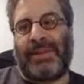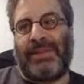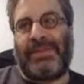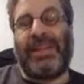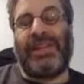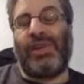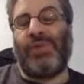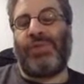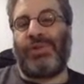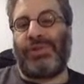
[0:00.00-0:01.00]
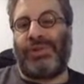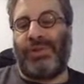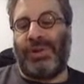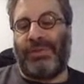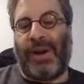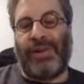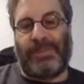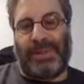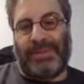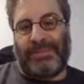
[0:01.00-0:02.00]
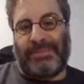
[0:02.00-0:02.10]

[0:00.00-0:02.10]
taking over your environment?